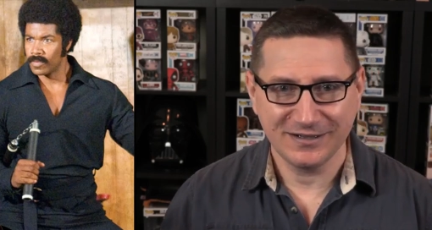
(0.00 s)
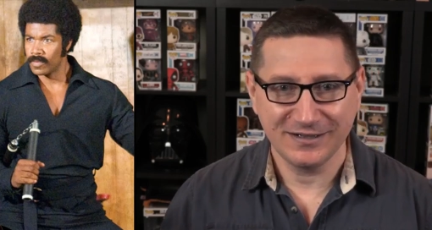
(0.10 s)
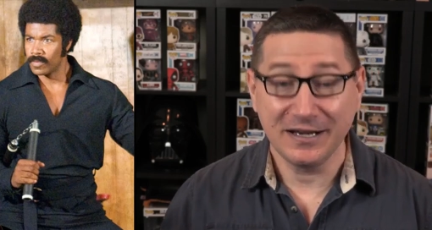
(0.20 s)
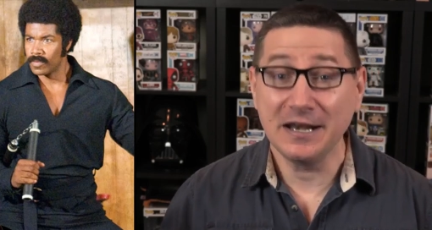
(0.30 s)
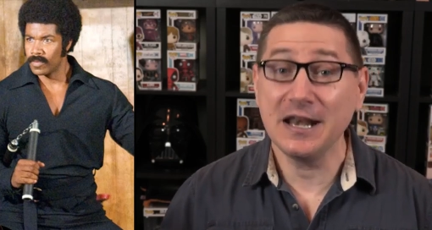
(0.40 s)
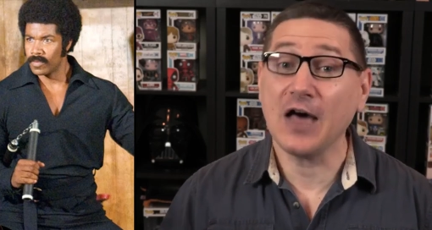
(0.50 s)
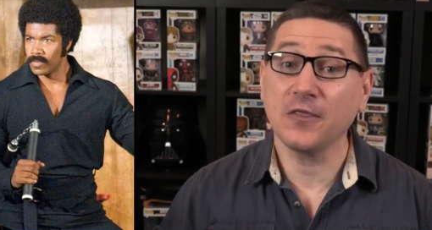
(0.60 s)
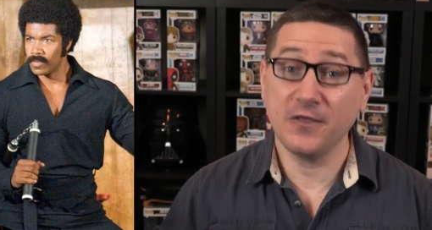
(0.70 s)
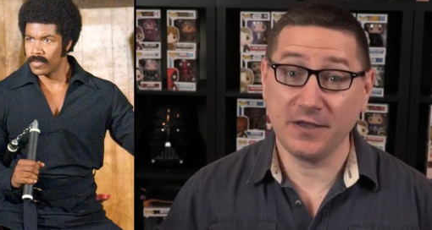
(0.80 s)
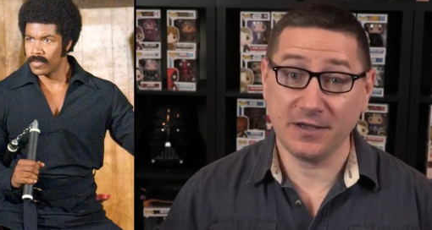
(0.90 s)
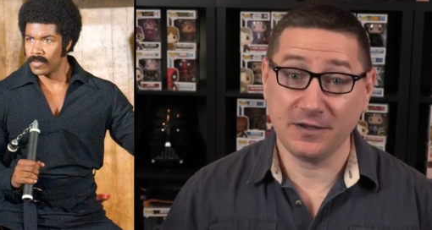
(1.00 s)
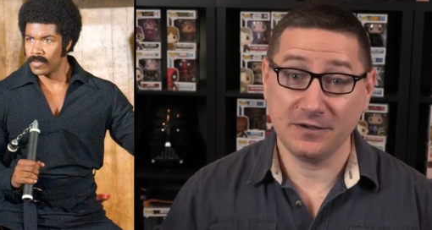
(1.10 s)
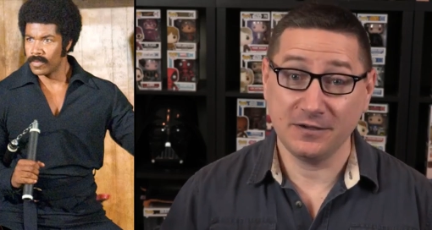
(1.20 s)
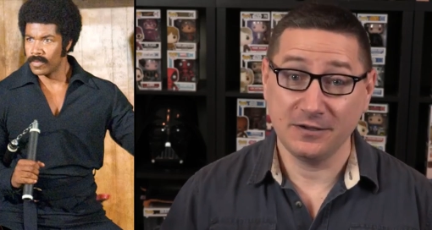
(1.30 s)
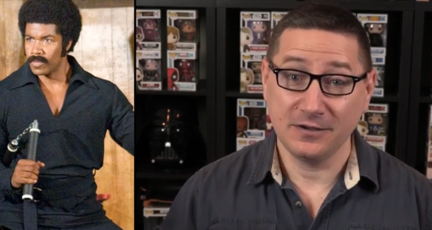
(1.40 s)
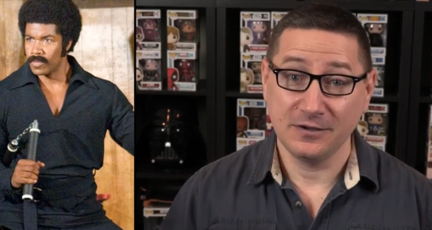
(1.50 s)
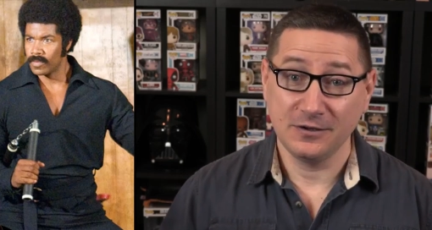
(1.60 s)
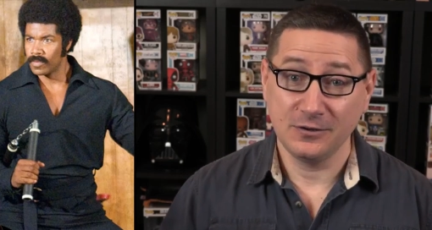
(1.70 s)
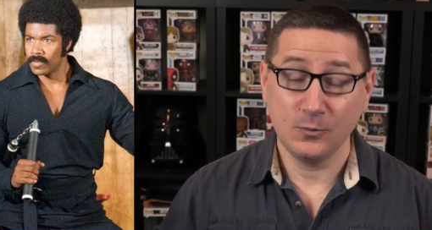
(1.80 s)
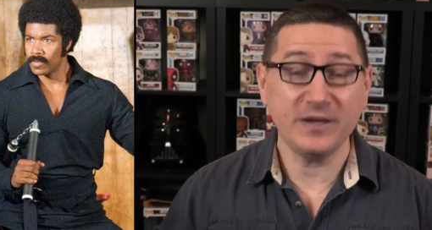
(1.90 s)
Speaker 1: Nothing.
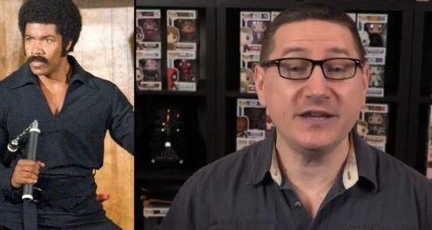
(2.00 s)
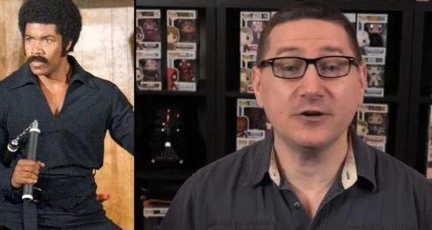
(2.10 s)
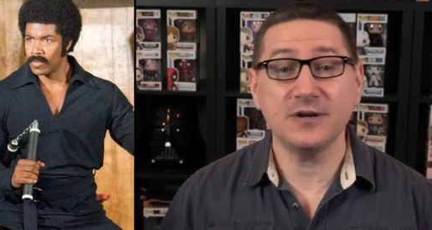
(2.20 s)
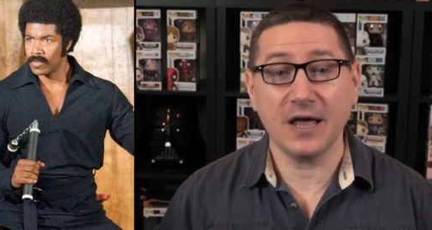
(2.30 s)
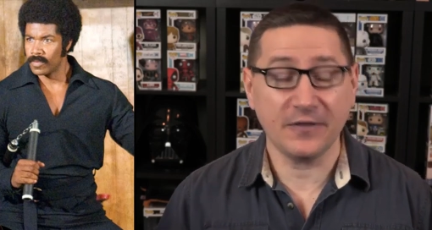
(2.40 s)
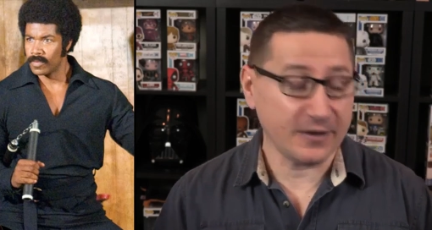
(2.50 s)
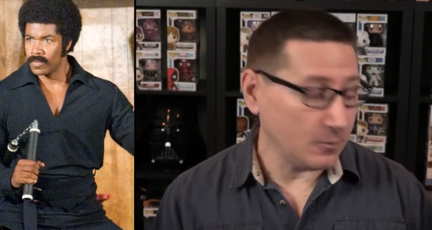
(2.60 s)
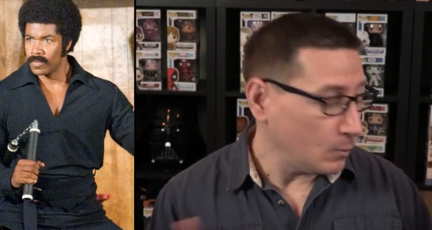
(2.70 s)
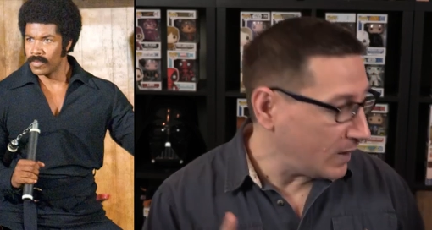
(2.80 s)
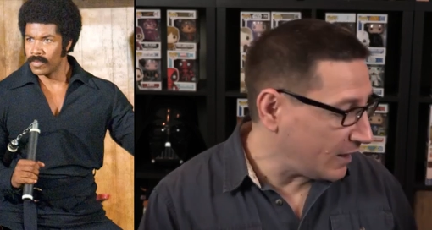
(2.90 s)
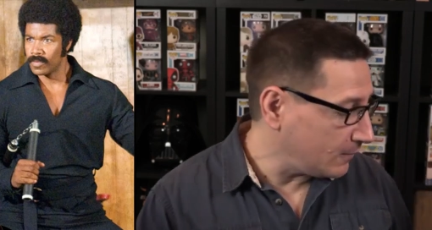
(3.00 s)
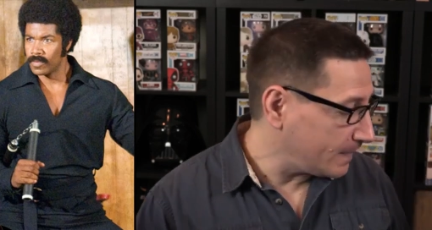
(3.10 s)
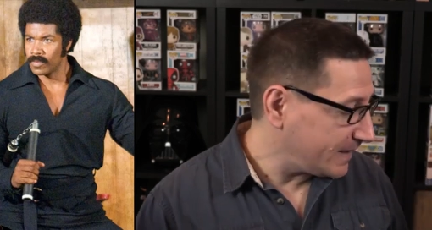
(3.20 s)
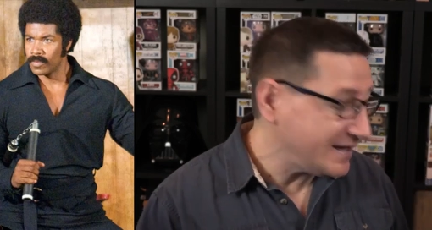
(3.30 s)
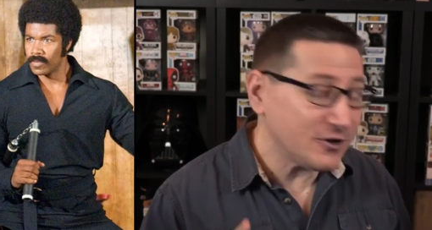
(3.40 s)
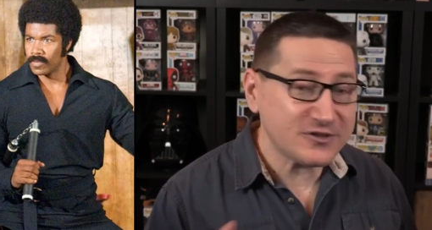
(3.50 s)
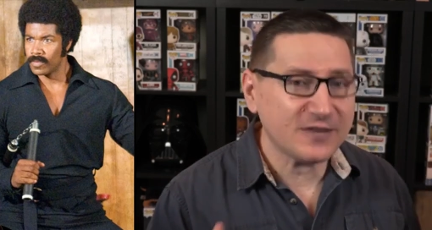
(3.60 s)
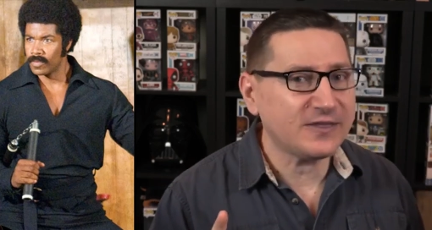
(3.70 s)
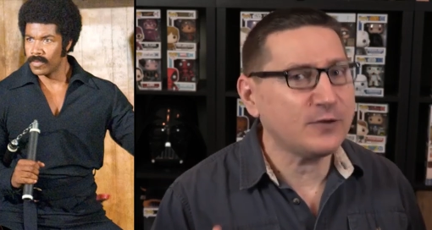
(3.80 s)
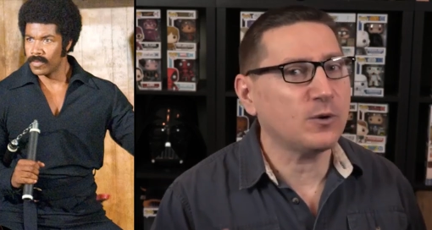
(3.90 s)
We hear nothing. Well, here's the
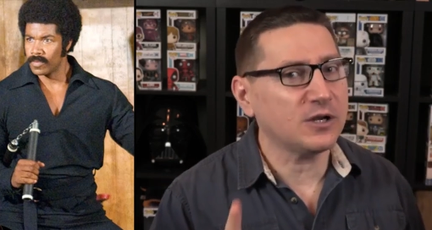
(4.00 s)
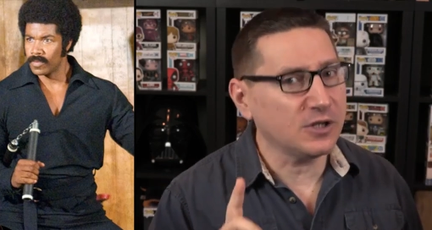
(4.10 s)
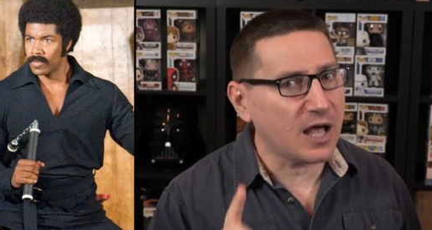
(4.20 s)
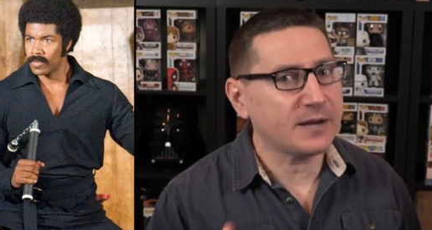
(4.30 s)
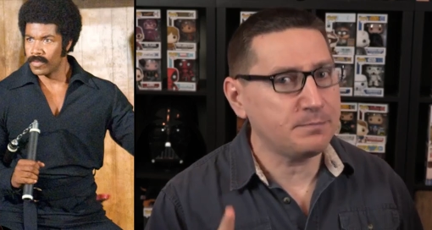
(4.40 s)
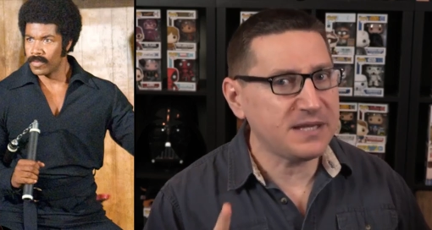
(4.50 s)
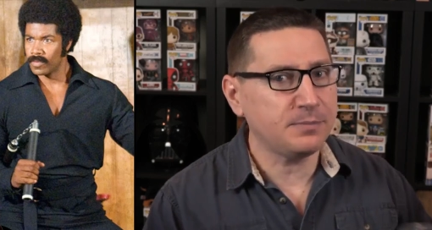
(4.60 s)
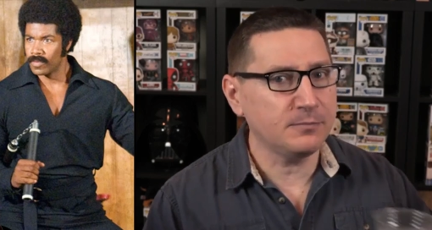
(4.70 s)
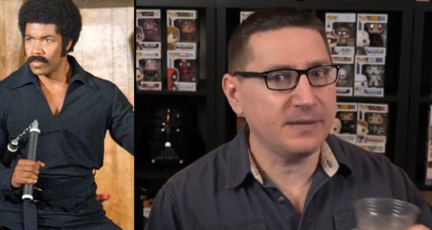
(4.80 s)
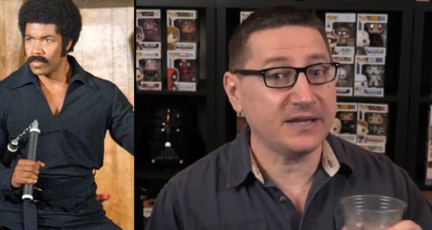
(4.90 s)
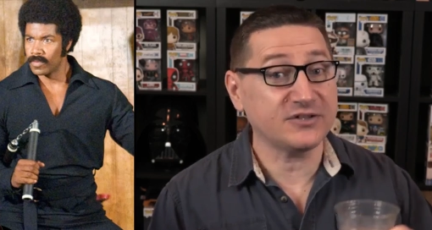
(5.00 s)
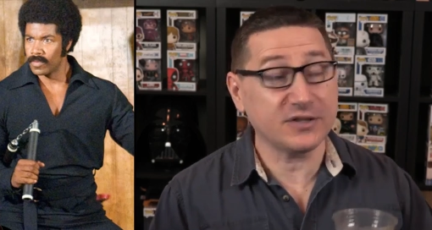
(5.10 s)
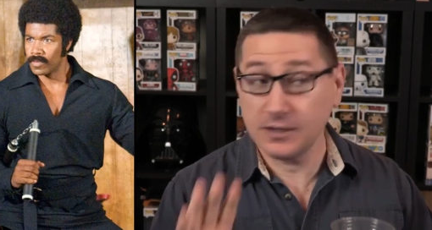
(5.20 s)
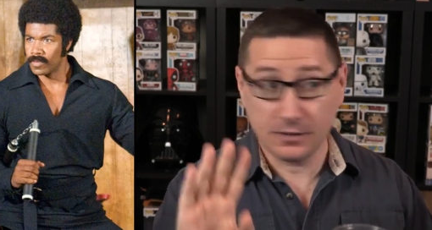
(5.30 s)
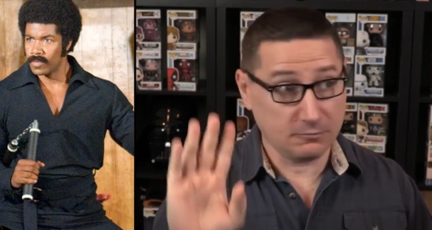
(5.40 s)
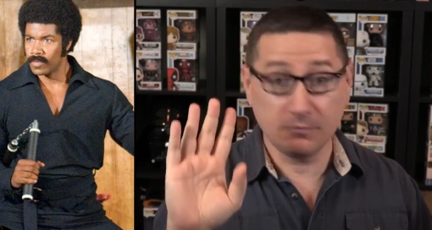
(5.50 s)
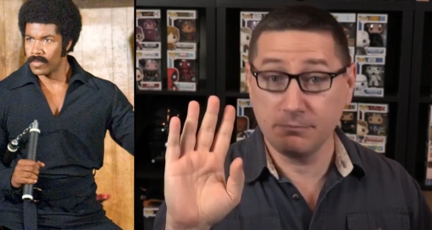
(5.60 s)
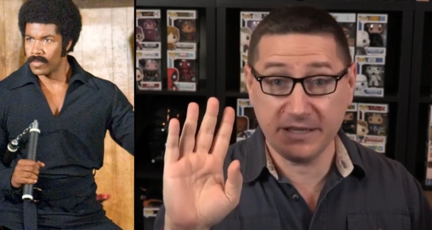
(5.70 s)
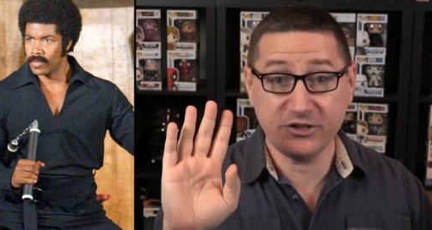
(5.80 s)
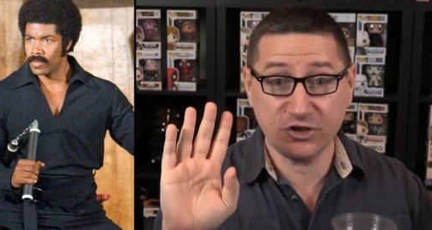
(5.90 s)
thing what a lot of people missed.
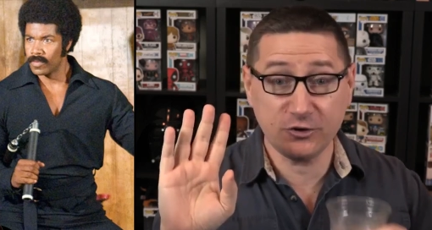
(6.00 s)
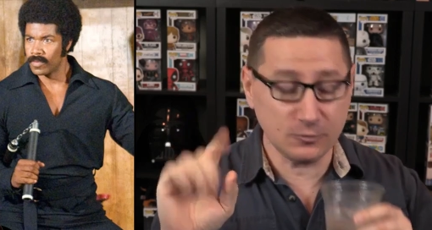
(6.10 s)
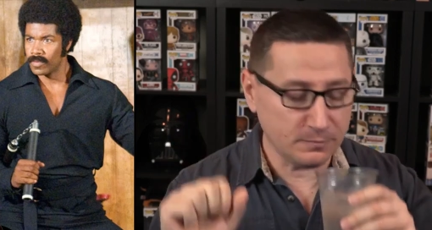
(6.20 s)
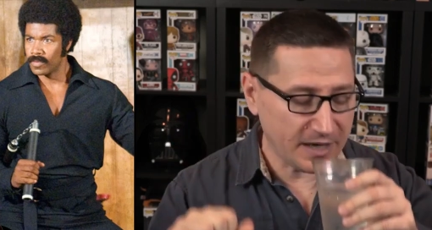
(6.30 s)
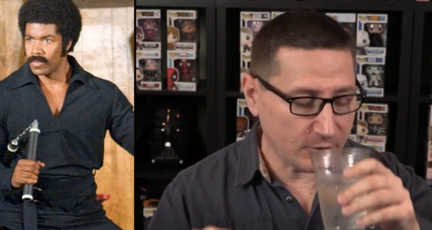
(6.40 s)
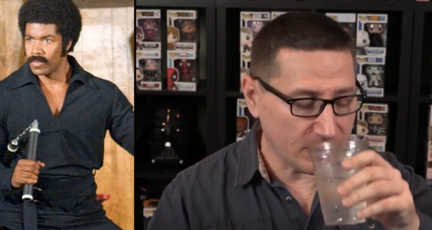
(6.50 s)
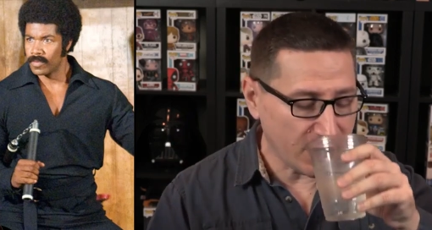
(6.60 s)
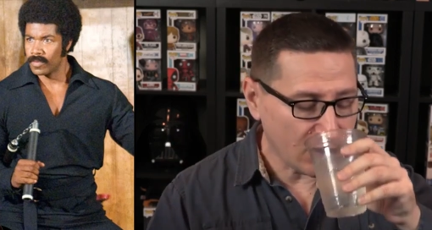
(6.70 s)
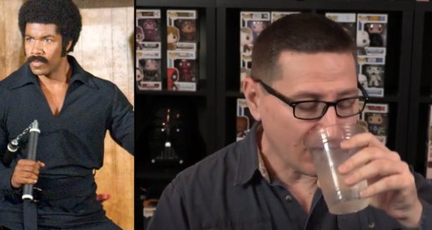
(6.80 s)
Me too, by the way.